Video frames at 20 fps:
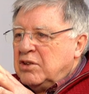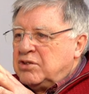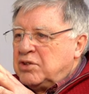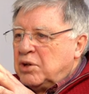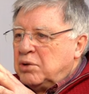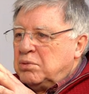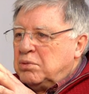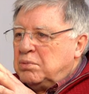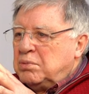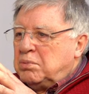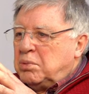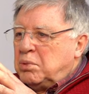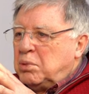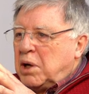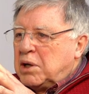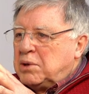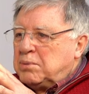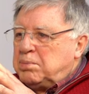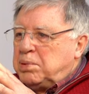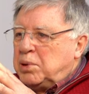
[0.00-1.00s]
So,
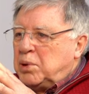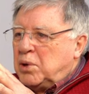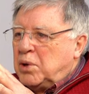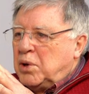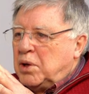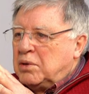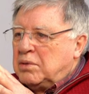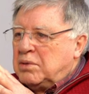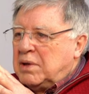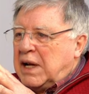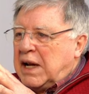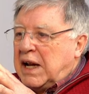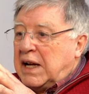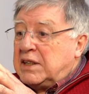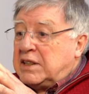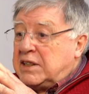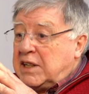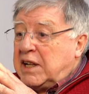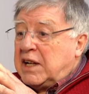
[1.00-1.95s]
what Paul, and